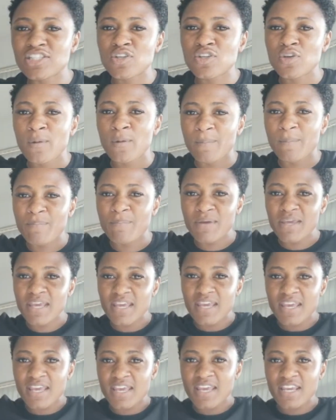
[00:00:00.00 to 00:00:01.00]
too
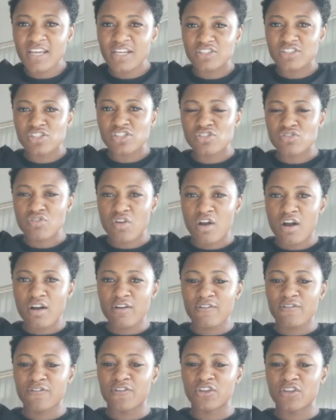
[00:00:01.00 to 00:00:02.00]
big and
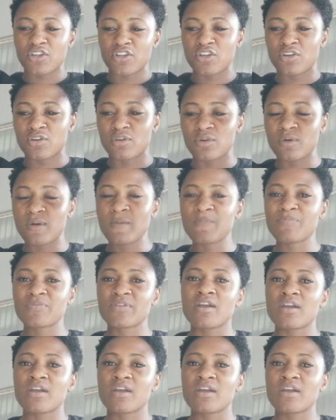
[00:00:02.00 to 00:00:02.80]
strong for you.